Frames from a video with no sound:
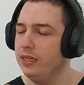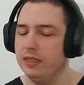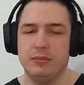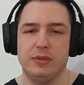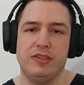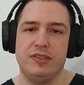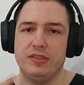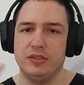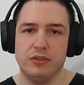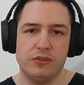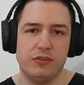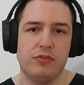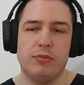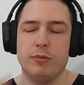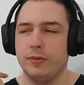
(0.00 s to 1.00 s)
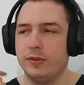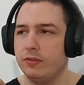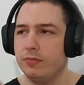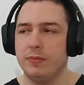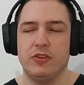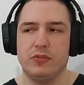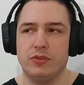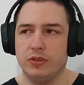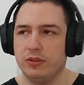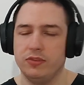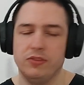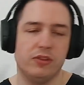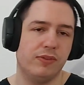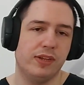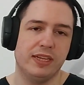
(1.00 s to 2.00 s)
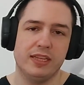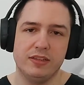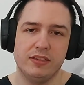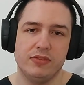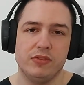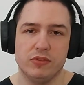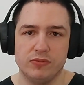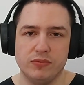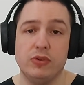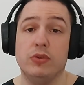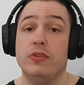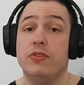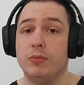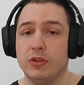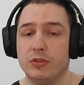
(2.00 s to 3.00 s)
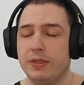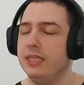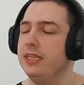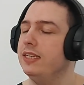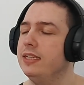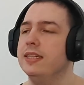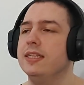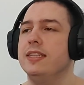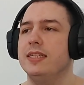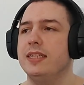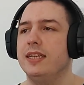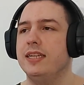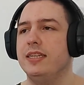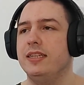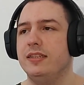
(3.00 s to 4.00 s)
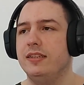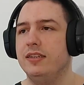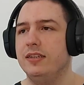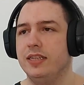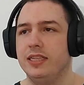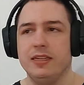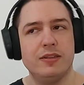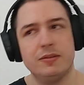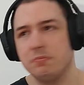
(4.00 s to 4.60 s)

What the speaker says: My Discord, stream element, Patreon, stuff like that if you want to follow or support me. And yeah.